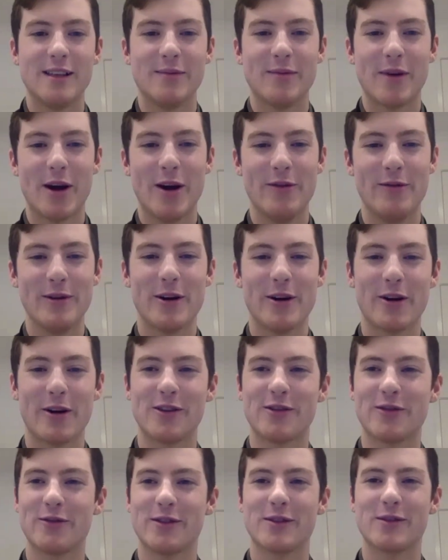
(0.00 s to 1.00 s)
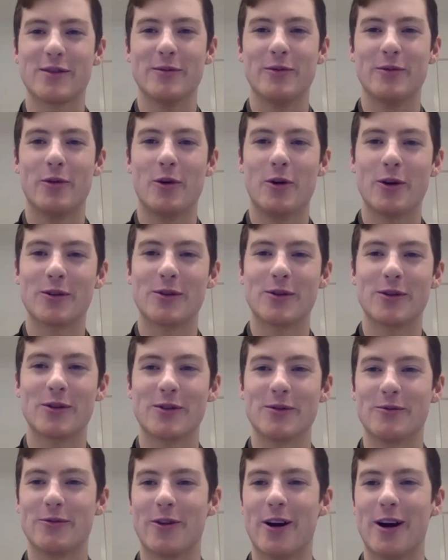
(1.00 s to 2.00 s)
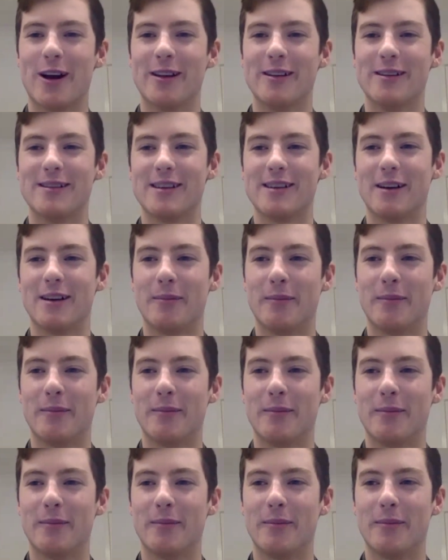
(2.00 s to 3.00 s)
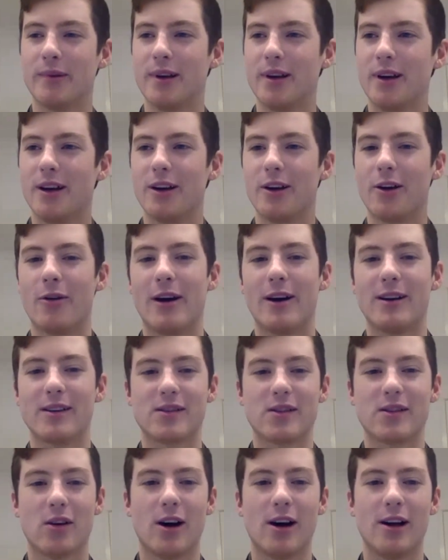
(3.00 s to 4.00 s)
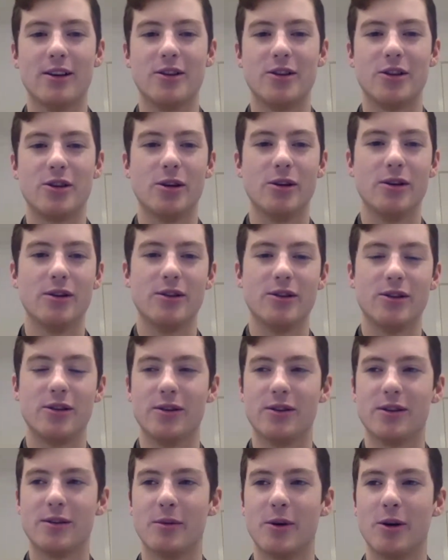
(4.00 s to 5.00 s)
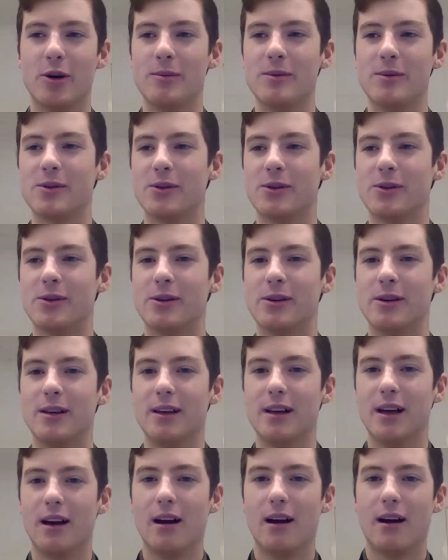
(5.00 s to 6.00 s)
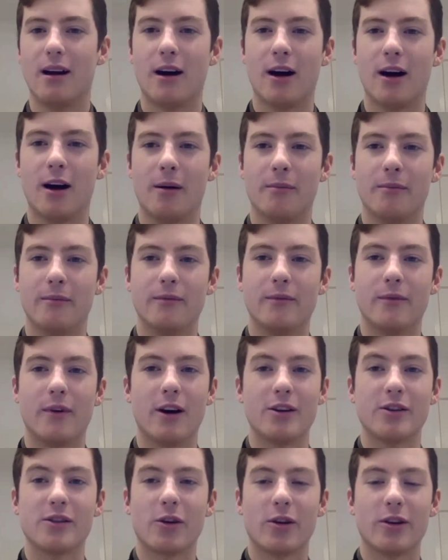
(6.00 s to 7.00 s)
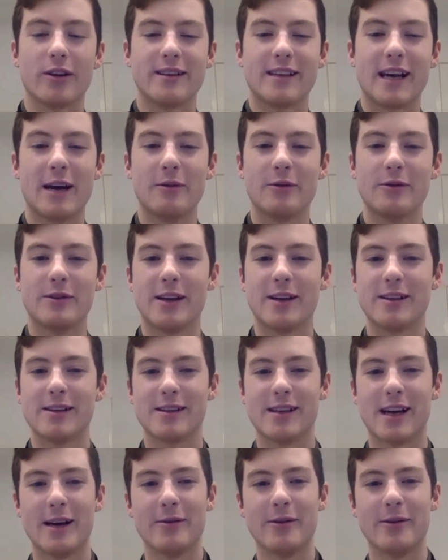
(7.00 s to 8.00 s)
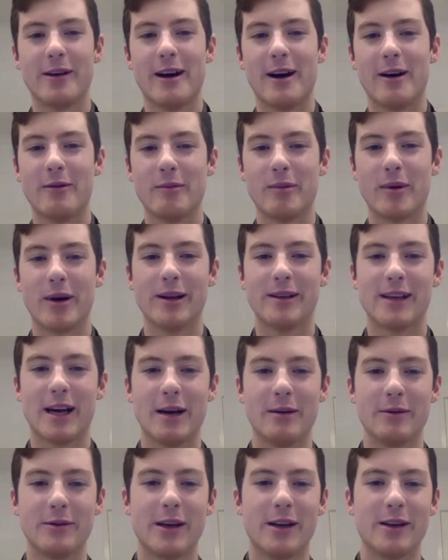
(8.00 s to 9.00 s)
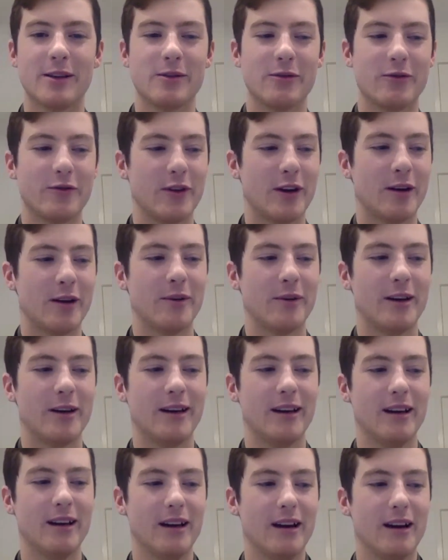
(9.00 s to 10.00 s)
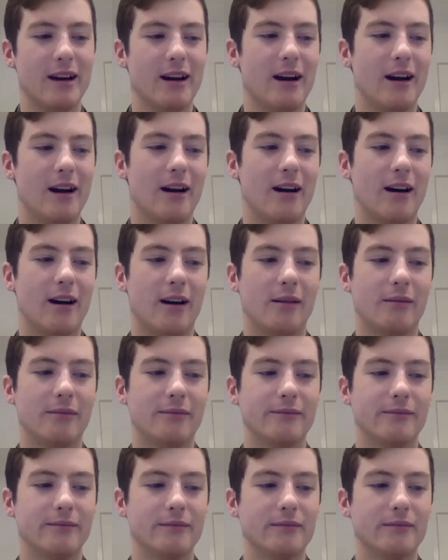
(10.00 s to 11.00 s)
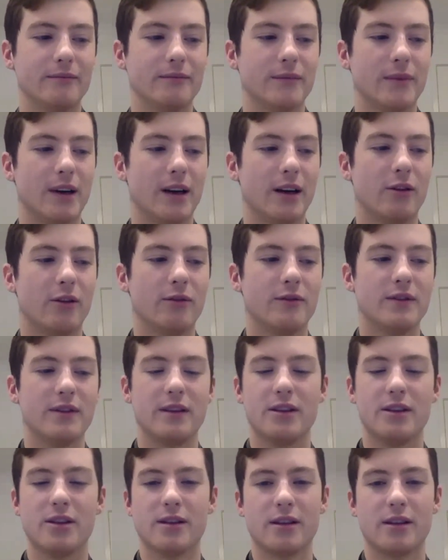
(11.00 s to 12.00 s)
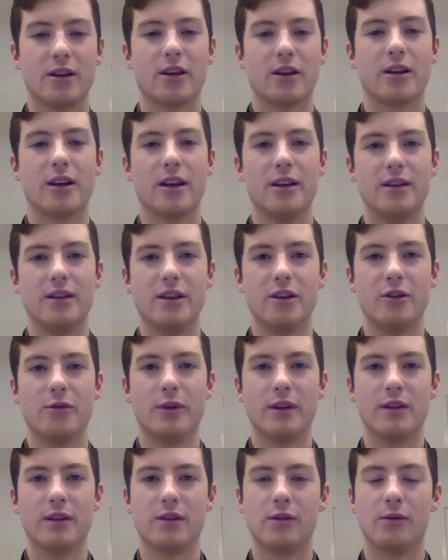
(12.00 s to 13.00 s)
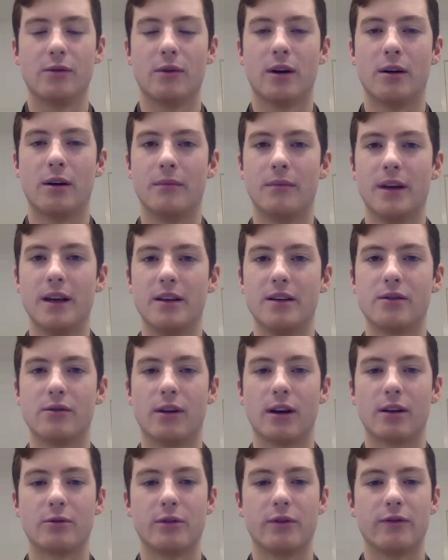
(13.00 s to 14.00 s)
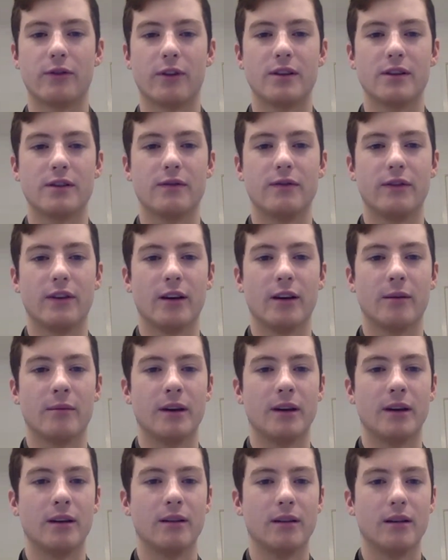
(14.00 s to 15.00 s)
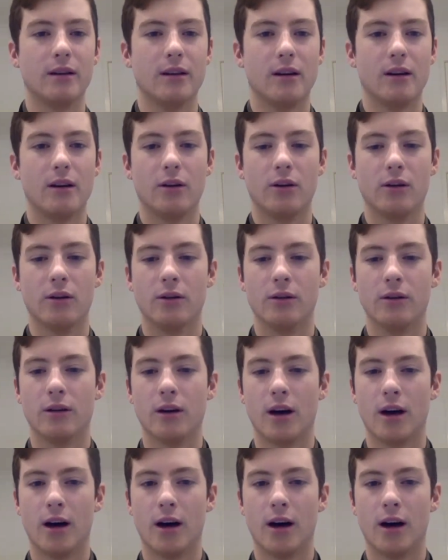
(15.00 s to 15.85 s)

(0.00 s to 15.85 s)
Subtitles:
maybe go for some walks or some runs, go outside, shoot some hoops, or I just got the table tennis table out, playing table tennis with family, um, and obviously just continuing to interact with friends and family who